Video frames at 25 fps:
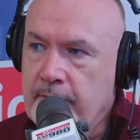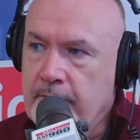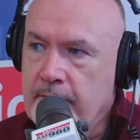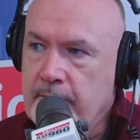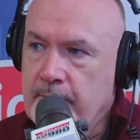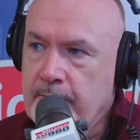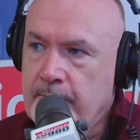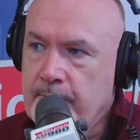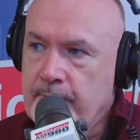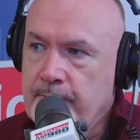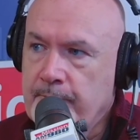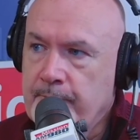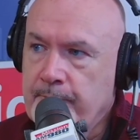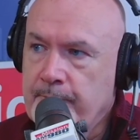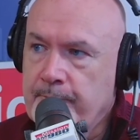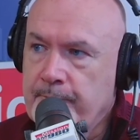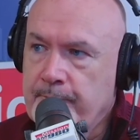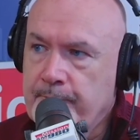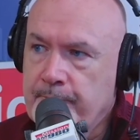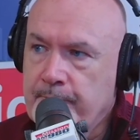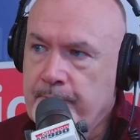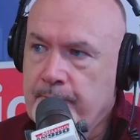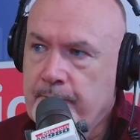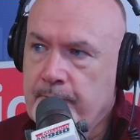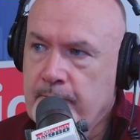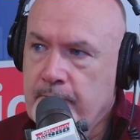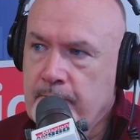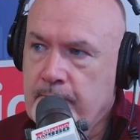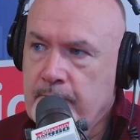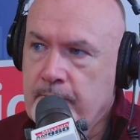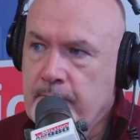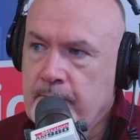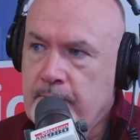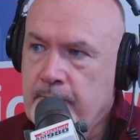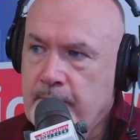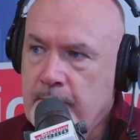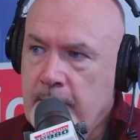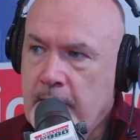Yeah, I would definitely
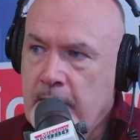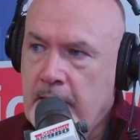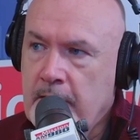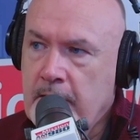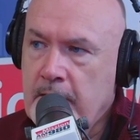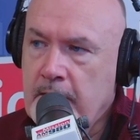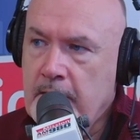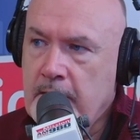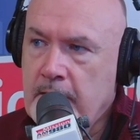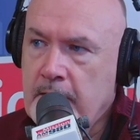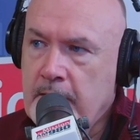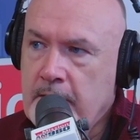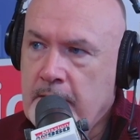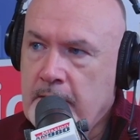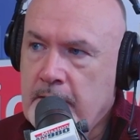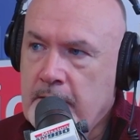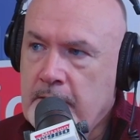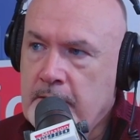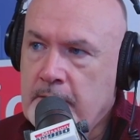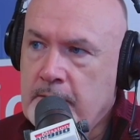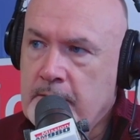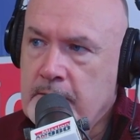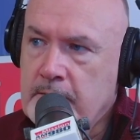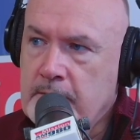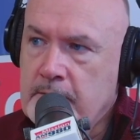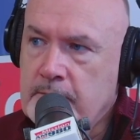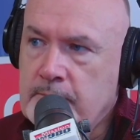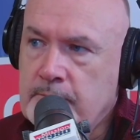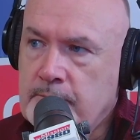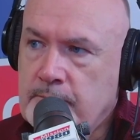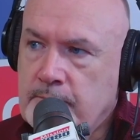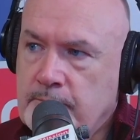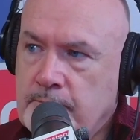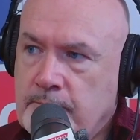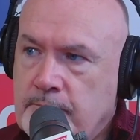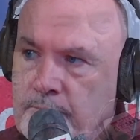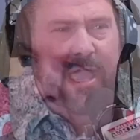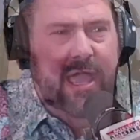say IMF is here for you.
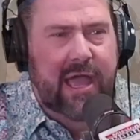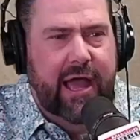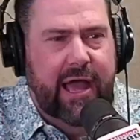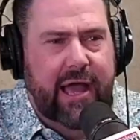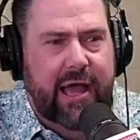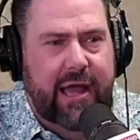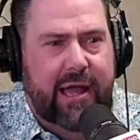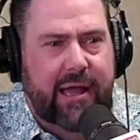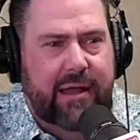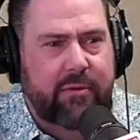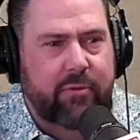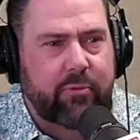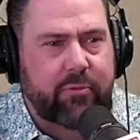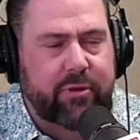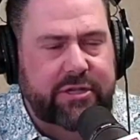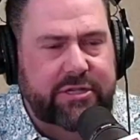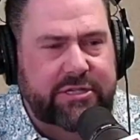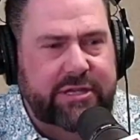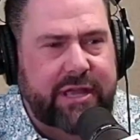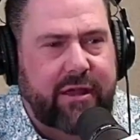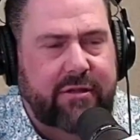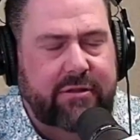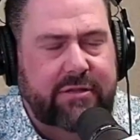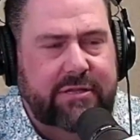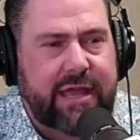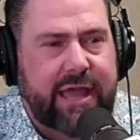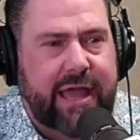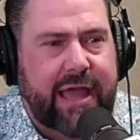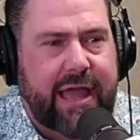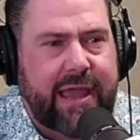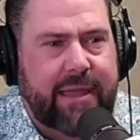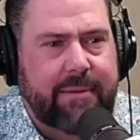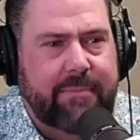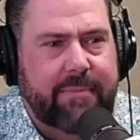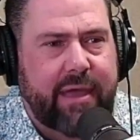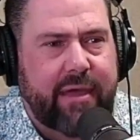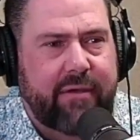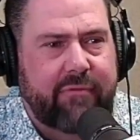Reach out to
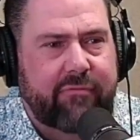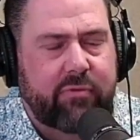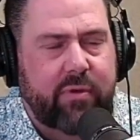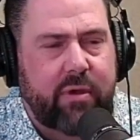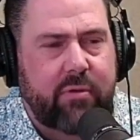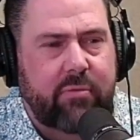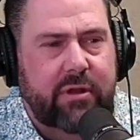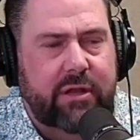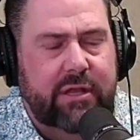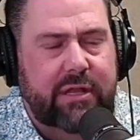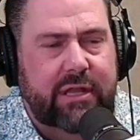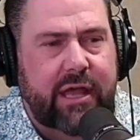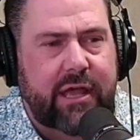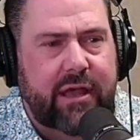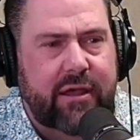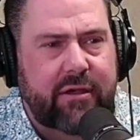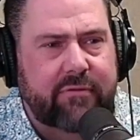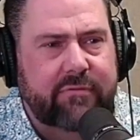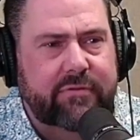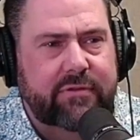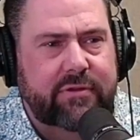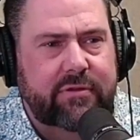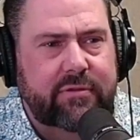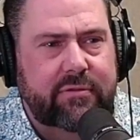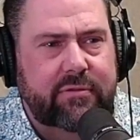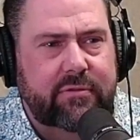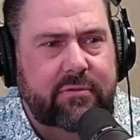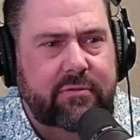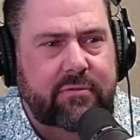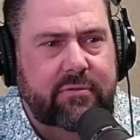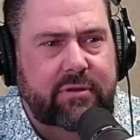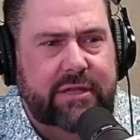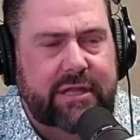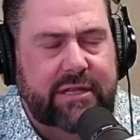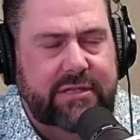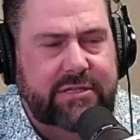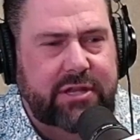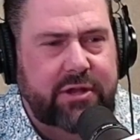IMF. We would love to
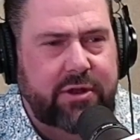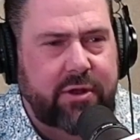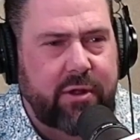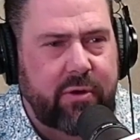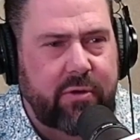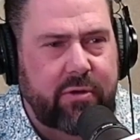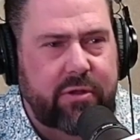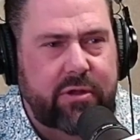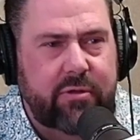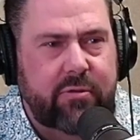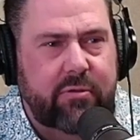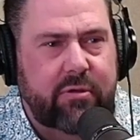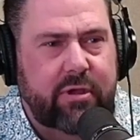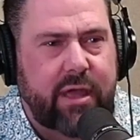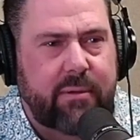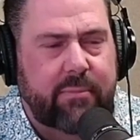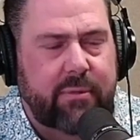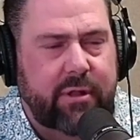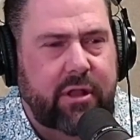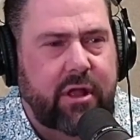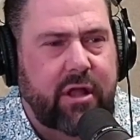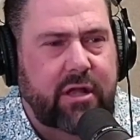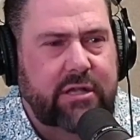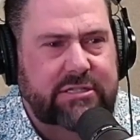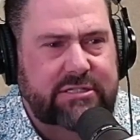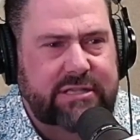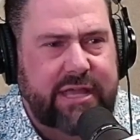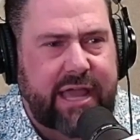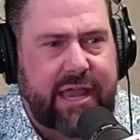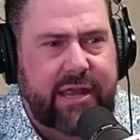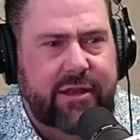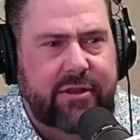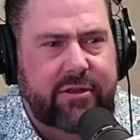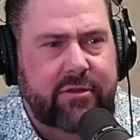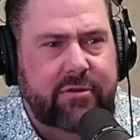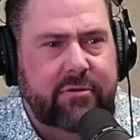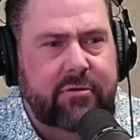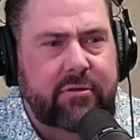get to know you, come
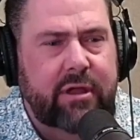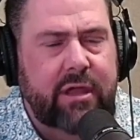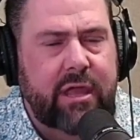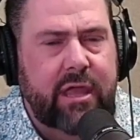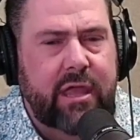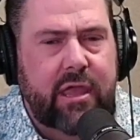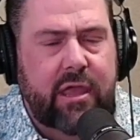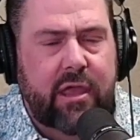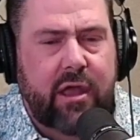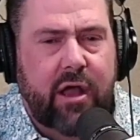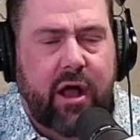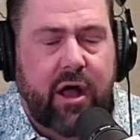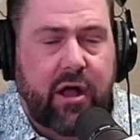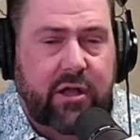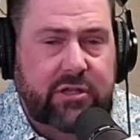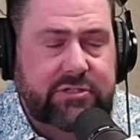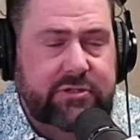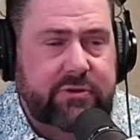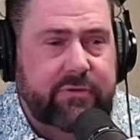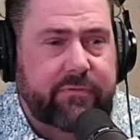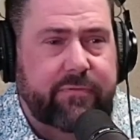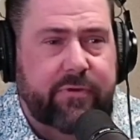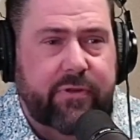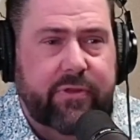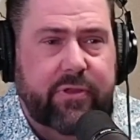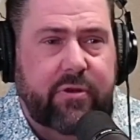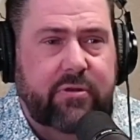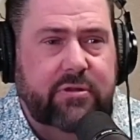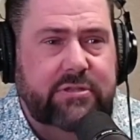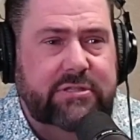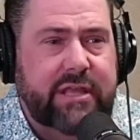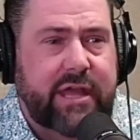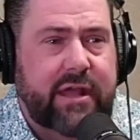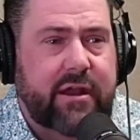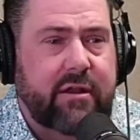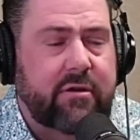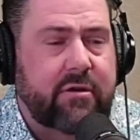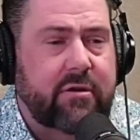alongside you. Also for those
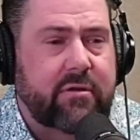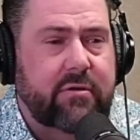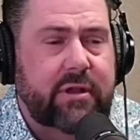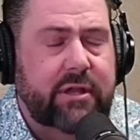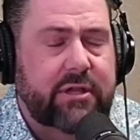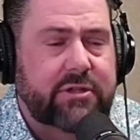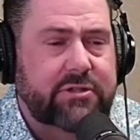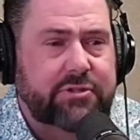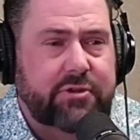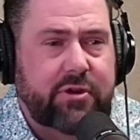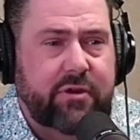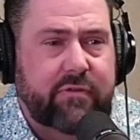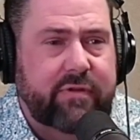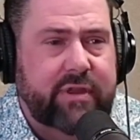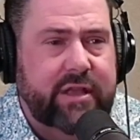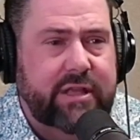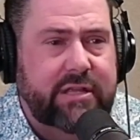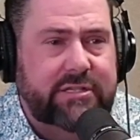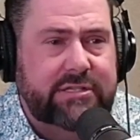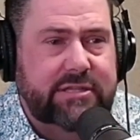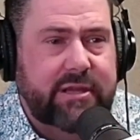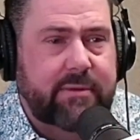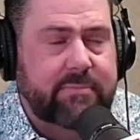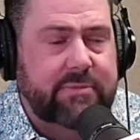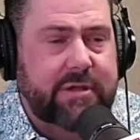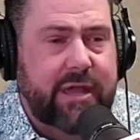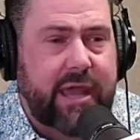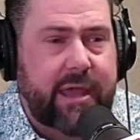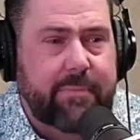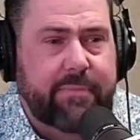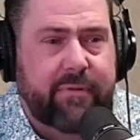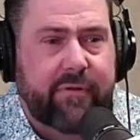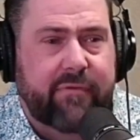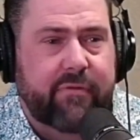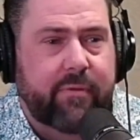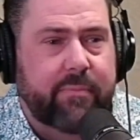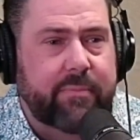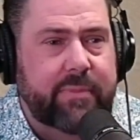that are serving in some type
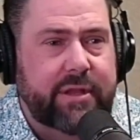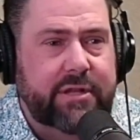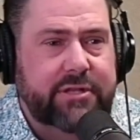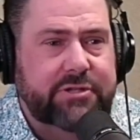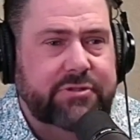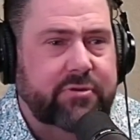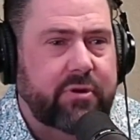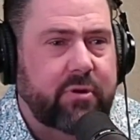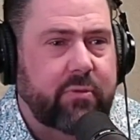of a ministry